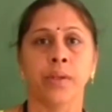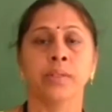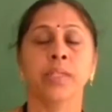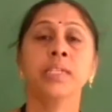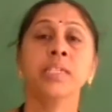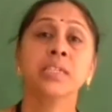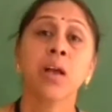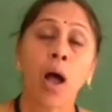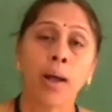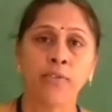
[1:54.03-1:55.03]
Such
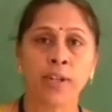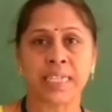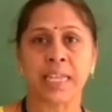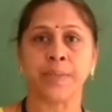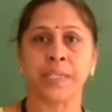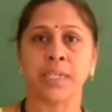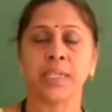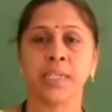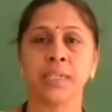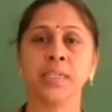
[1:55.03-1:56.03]
harmful
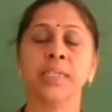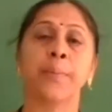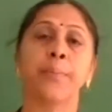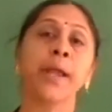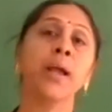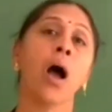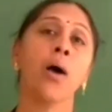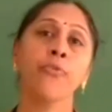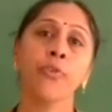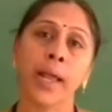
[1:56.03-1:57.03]
substances that bring
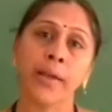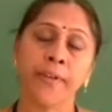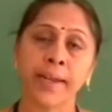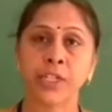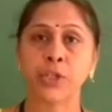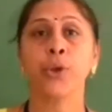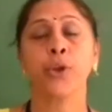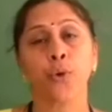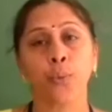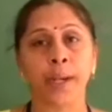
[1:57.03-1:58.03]
harmful effects to
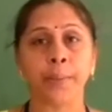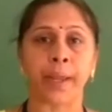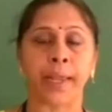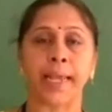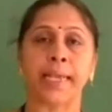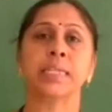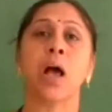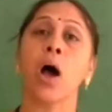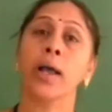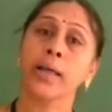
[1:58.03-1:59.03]
human beings
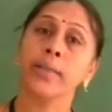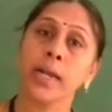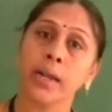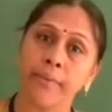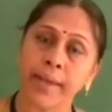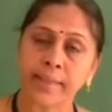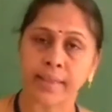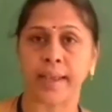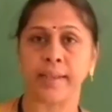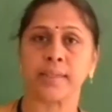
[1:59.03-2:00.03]
or other living
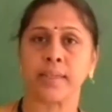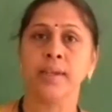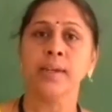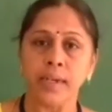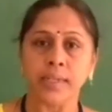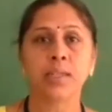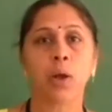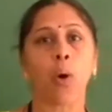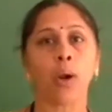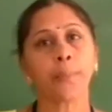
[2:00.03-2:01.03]
things is
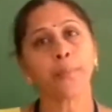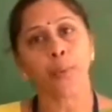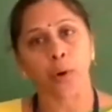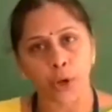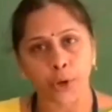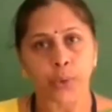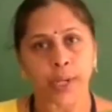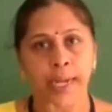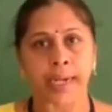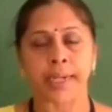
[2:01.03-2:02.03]
called
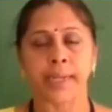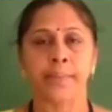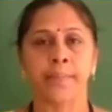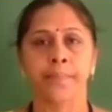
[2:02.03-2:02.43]
pollutant.